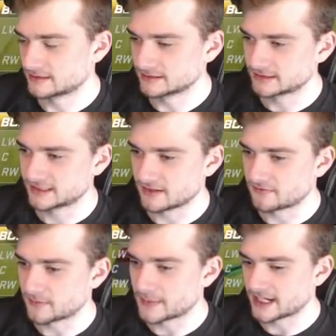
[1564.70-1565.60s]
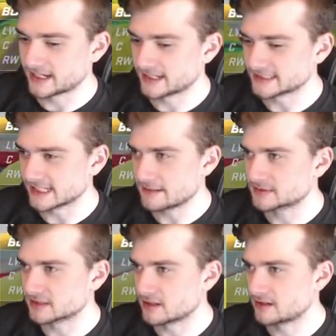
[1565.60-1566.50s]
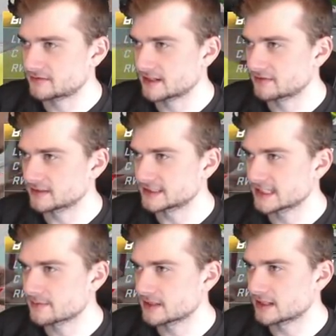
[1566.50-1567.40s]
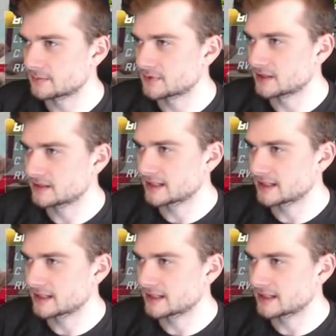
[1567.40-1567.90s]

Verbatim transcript: good stuff by uh, Samsonov. Definitely stepping it up here.